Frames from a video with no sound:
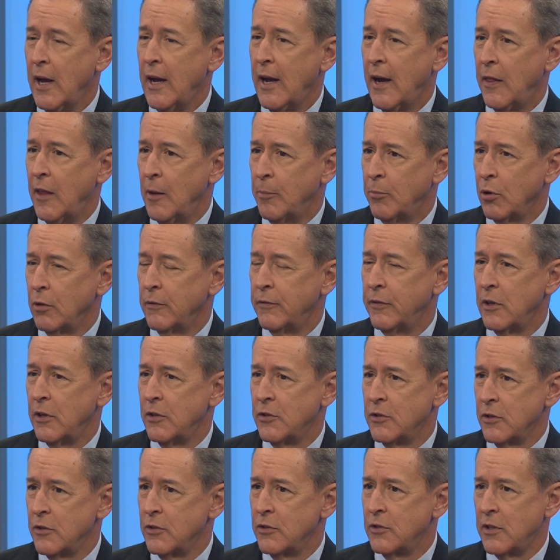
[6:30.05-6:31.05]
and the
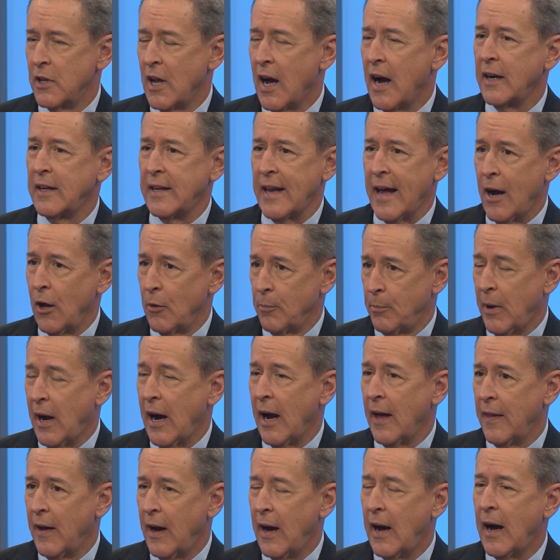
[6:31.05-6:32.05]
provisions knocked out
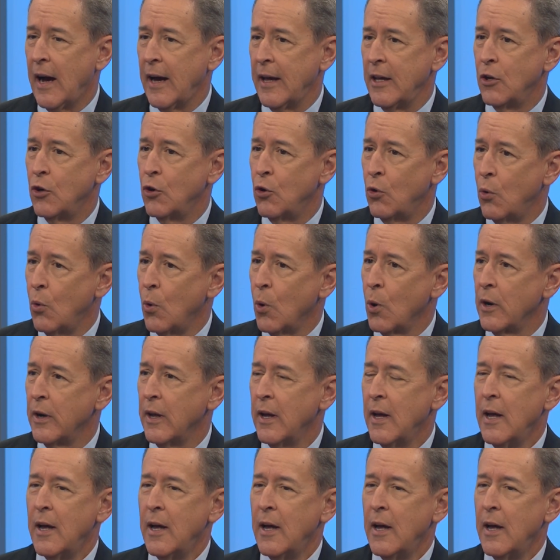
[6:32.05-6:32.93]
by the high court.